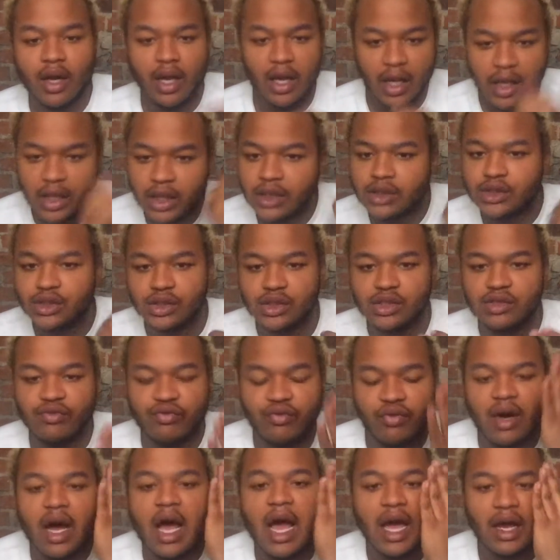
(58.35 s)
and it's just
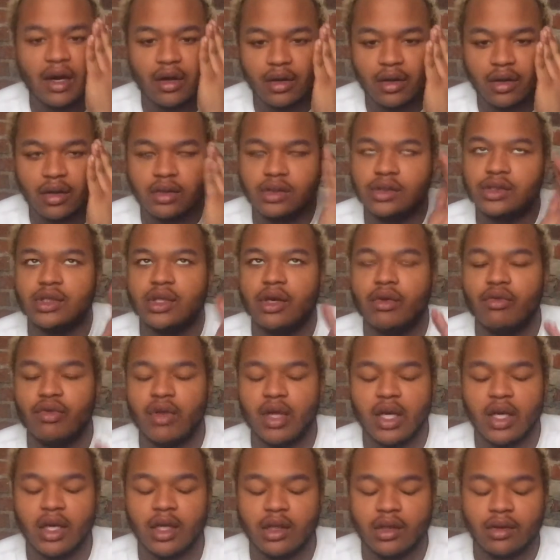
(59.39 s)
flatter. So
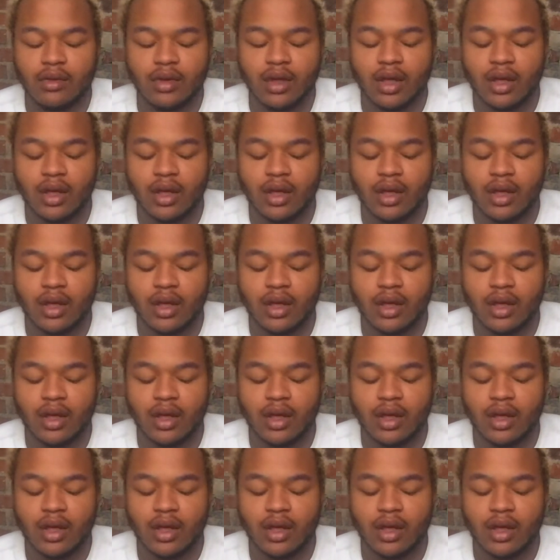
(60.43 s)
then